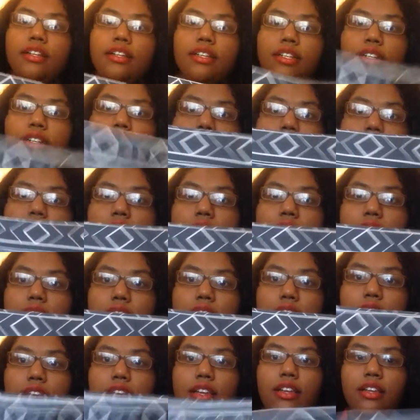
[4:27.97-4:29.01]
You can
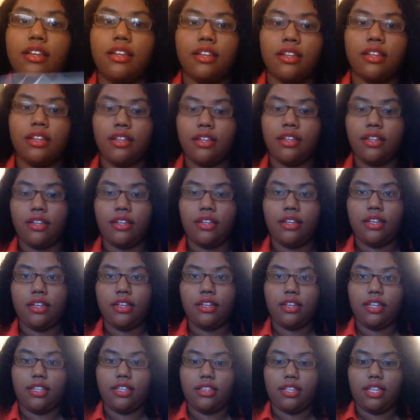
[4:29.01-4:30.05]
see.
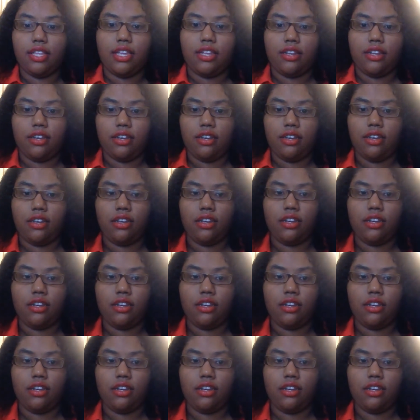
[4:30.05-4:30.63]
And then,